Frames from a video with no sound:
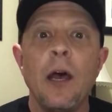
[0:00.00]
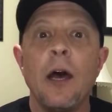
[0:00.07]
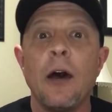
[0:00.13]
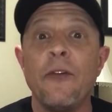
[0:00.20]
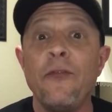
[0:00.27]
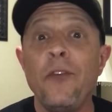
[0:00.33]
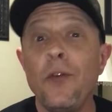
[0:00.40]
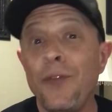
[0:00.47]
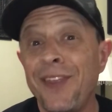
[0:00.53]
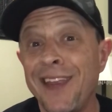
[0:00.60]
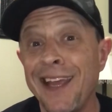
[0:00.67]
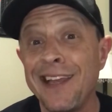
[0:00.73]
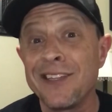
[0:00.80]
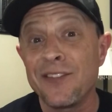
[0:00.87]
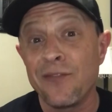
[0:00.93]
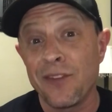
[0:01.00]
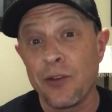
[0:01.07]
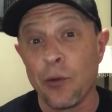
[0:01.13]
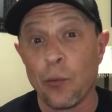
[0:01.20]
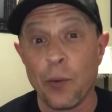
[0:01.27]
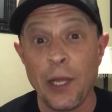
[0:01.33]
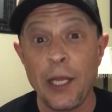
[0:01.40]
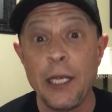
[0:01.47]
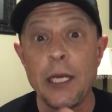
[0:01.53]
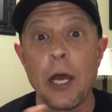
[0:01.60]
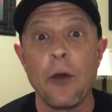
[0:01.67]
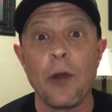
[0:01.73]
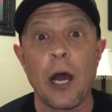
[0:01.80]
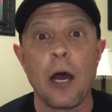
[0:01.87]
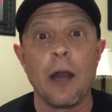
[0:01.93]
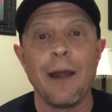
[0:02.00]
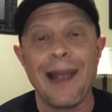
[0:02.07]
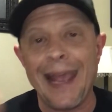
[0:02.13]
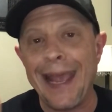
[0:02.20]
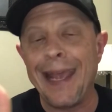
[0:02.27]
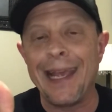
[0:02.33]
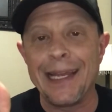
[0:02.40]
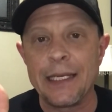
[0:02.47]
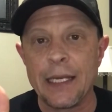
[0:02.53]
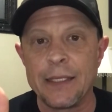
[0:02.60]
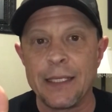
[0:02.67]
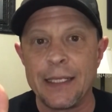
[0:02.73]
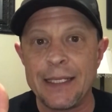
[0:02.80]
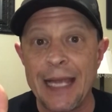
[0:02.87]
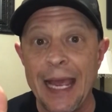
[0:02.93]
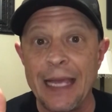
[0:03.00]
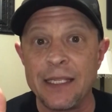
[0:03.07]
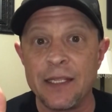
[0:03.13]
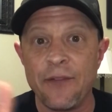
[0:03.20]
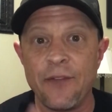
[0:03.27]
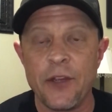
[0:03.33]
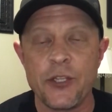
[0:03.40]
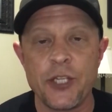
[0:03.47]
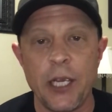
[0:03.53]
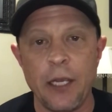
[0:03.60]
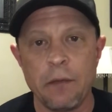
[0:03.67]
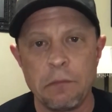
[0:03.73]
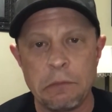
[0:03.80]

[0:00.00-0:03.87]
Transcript: A few things to really note are, A, it doesn't taste fishy.